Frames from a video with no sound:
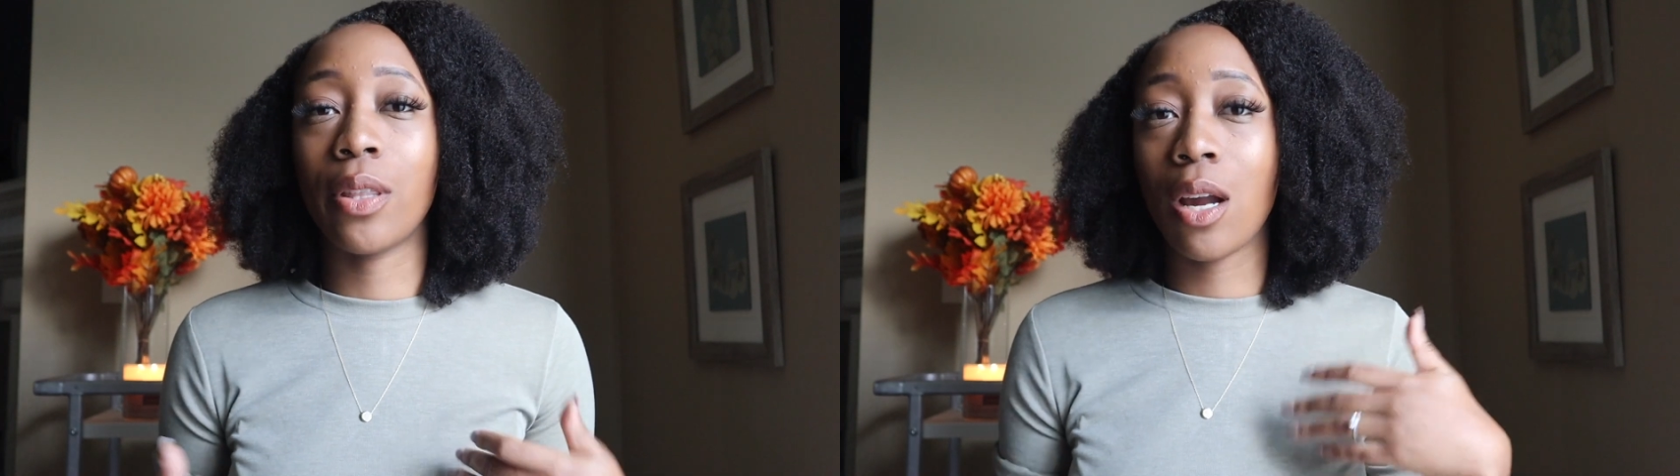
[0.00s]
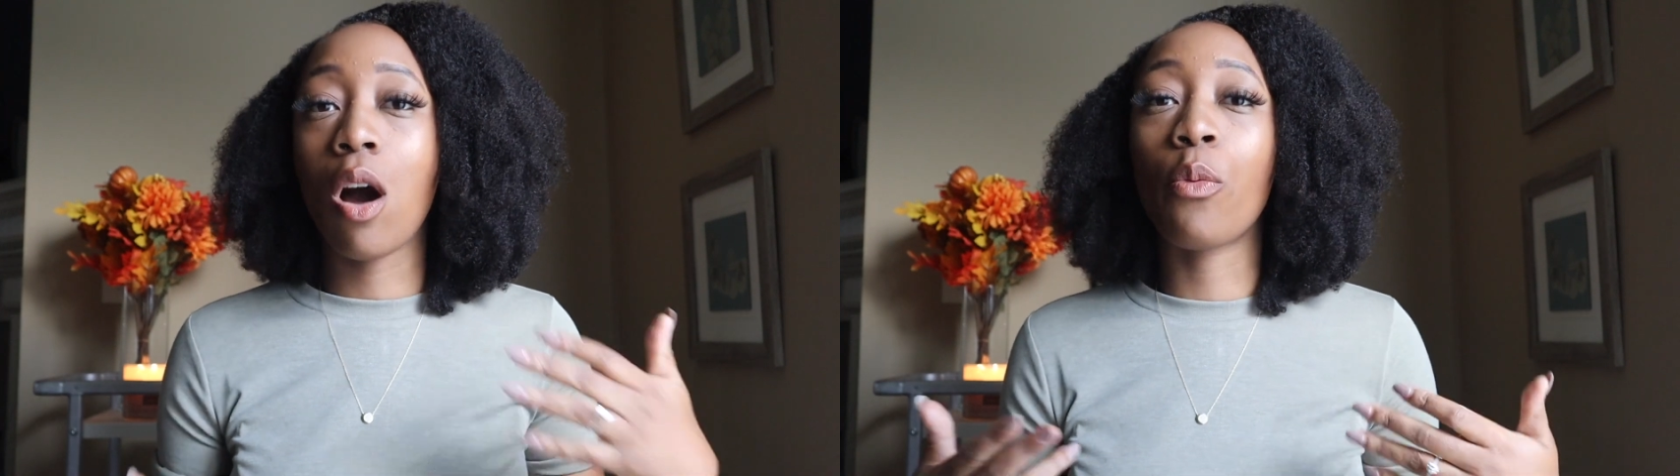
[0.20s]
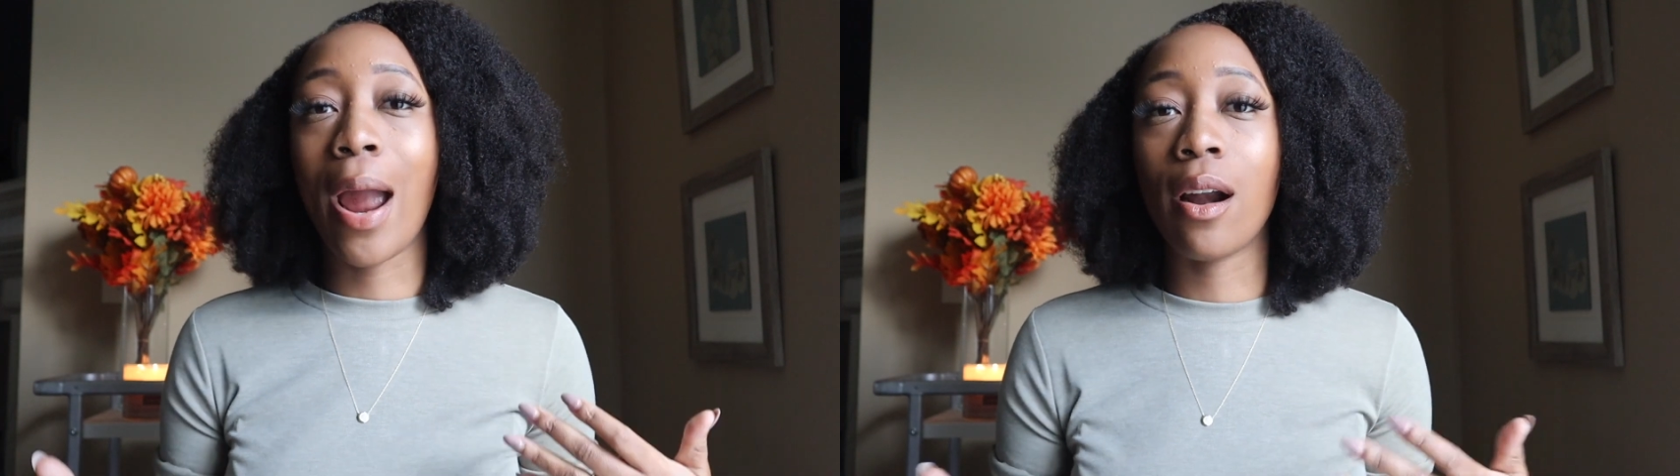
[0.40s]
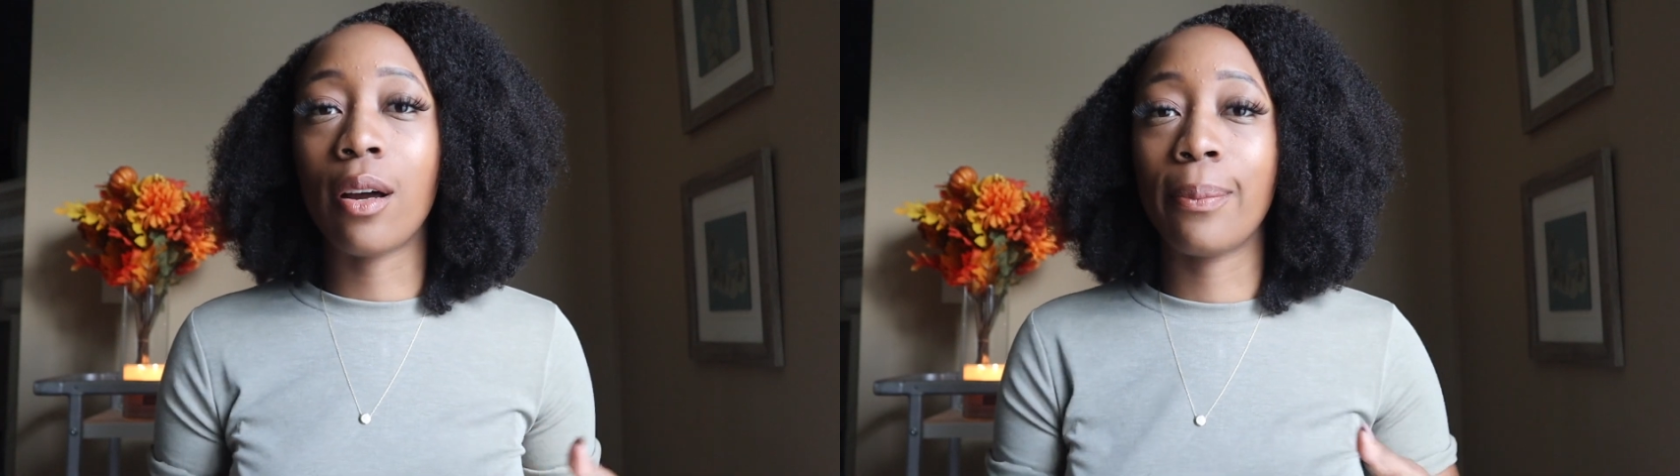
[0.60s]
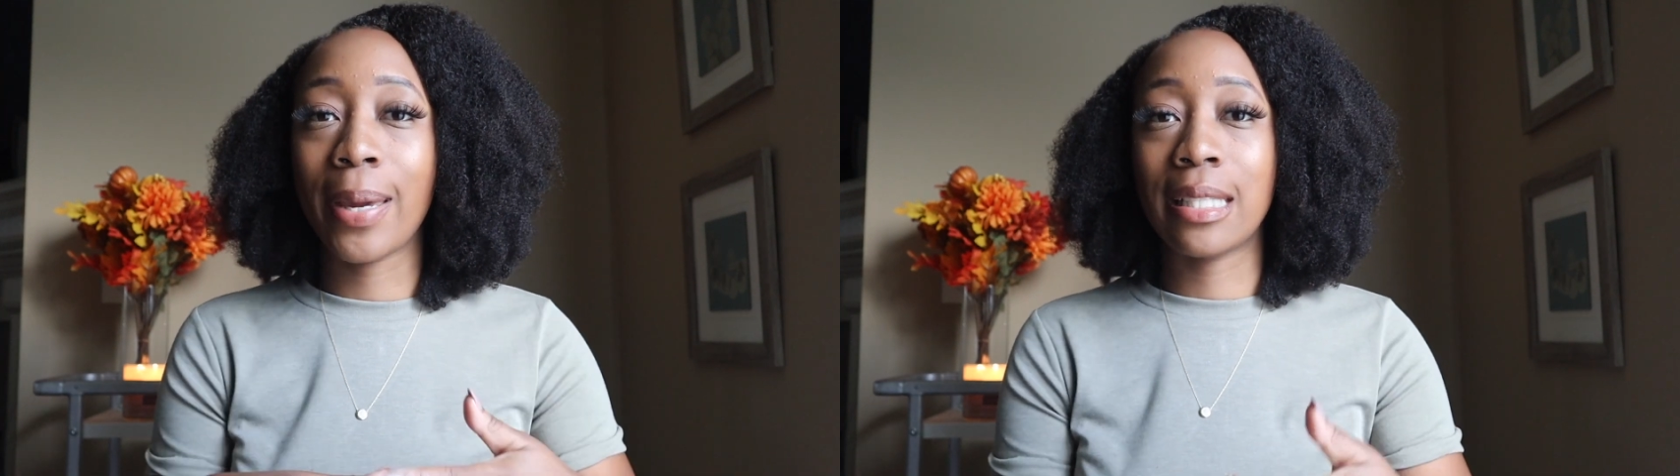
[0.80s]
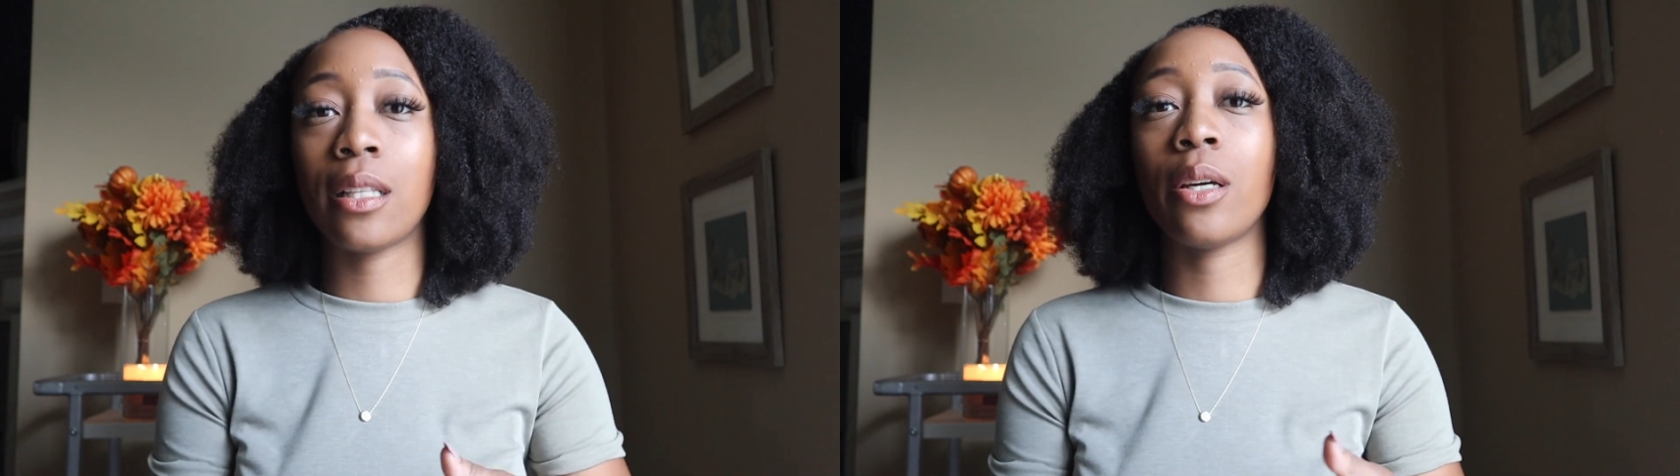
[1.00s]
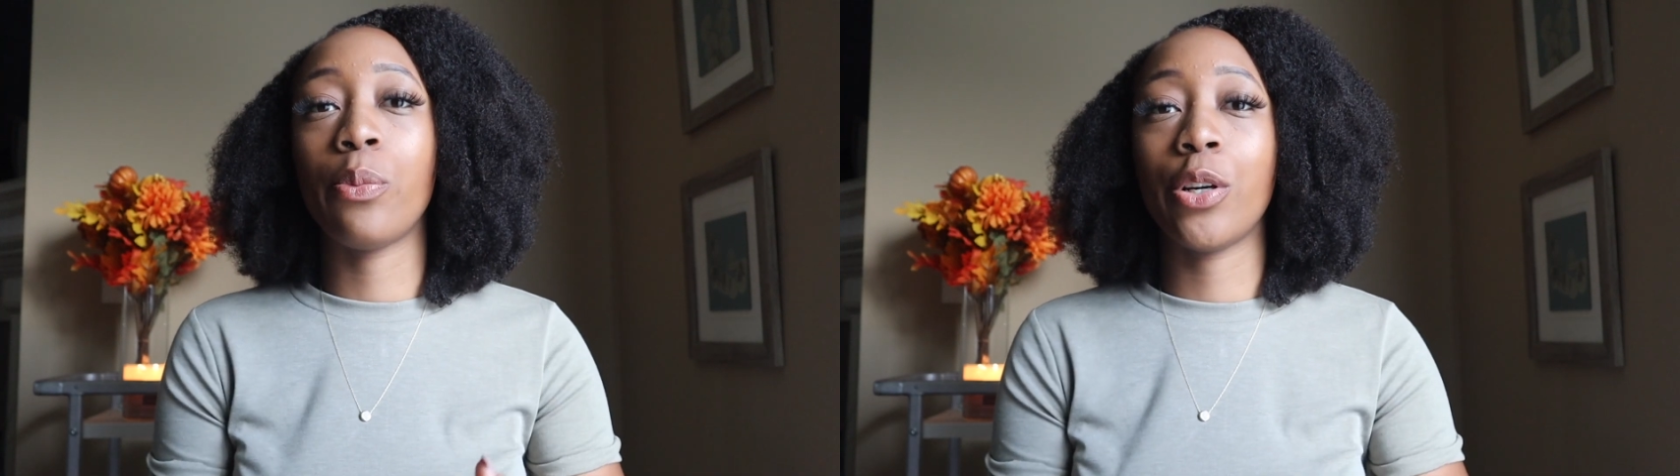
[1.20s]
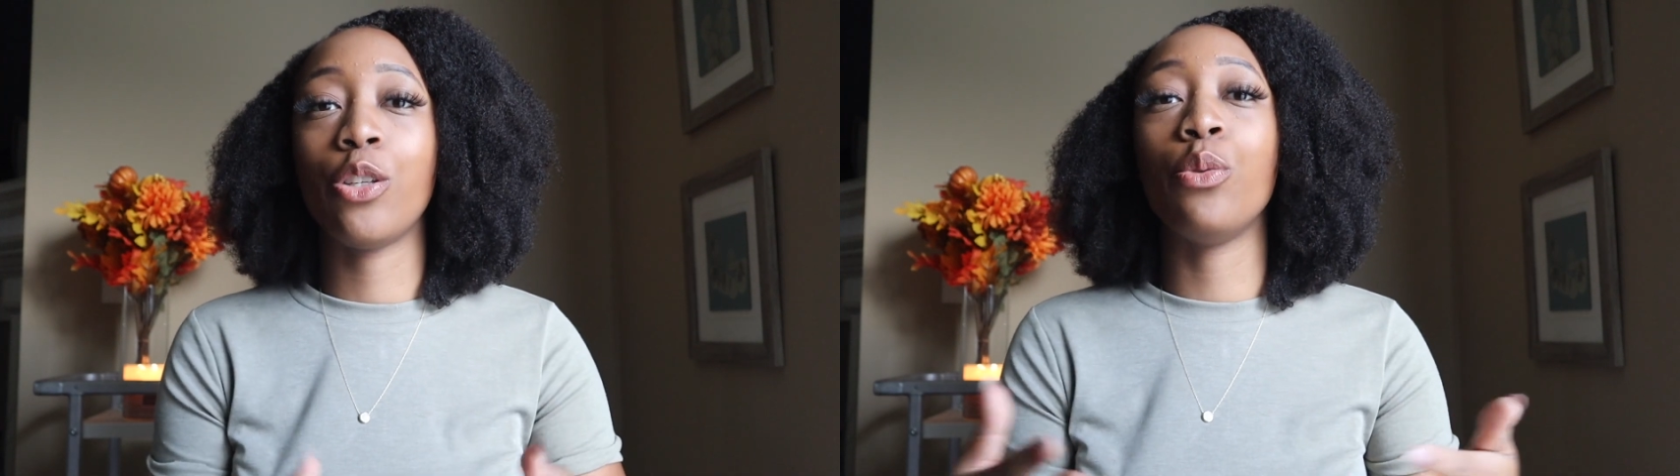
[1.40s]
They call write on basically
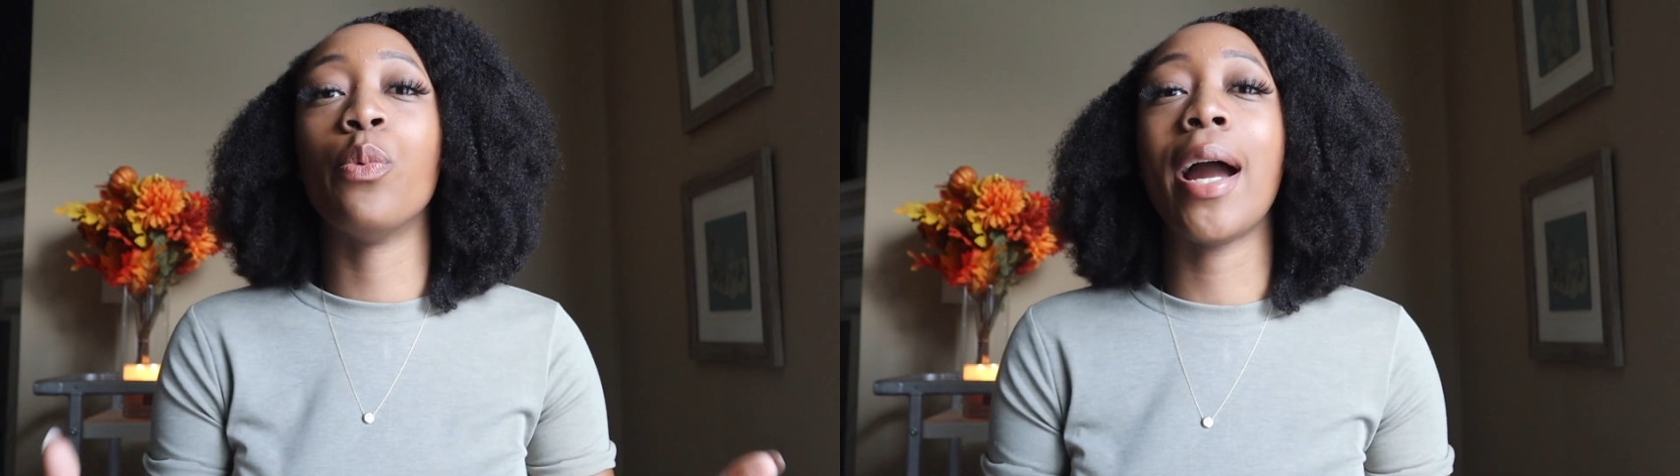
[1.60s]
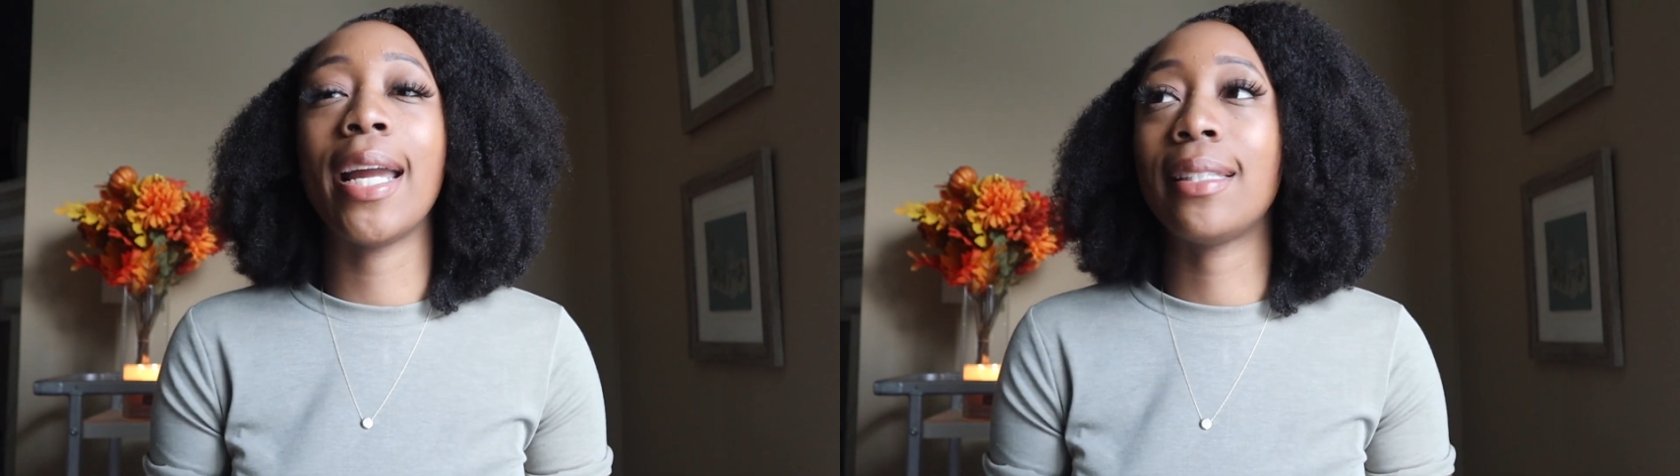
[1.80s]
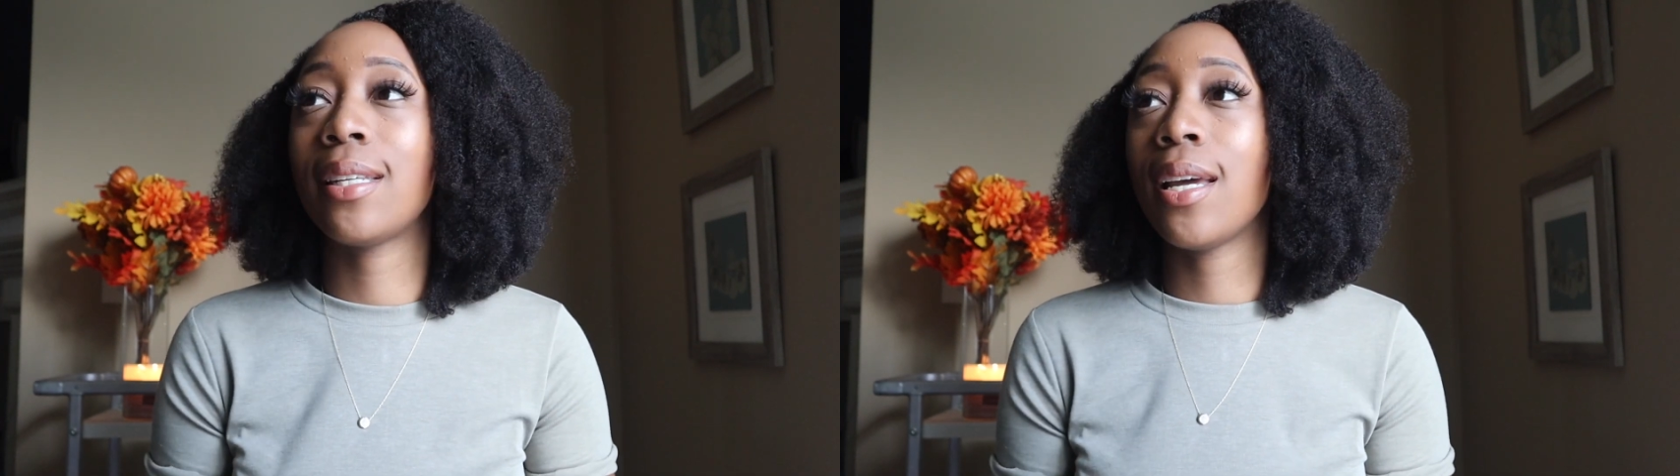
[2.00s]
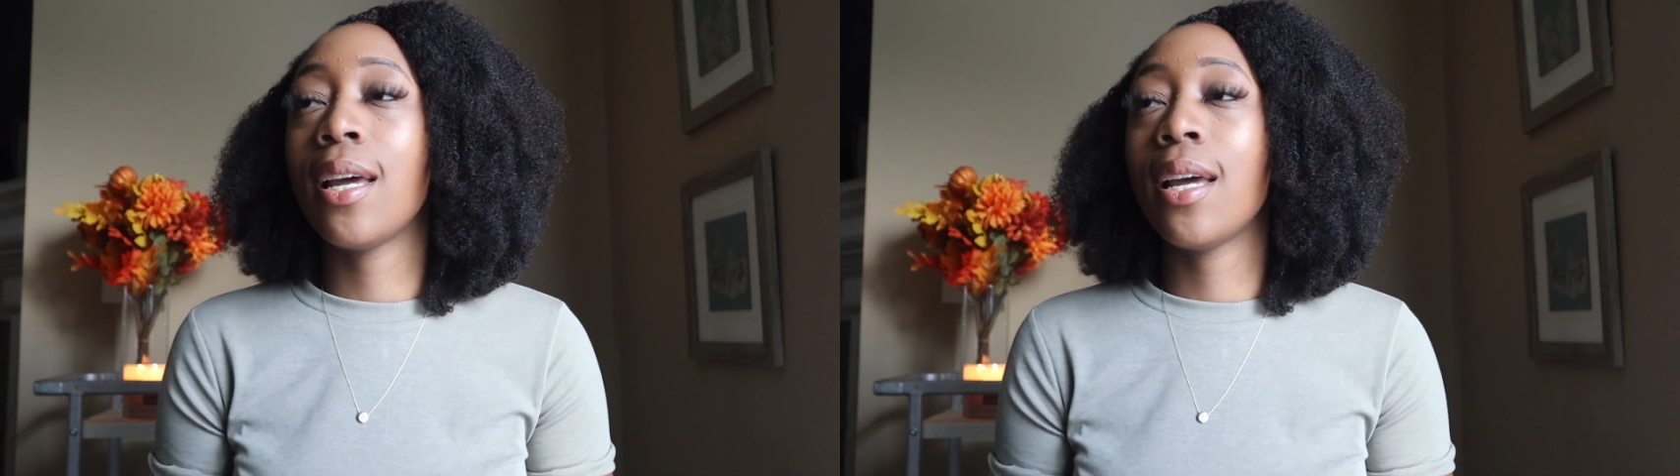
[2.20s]
where you write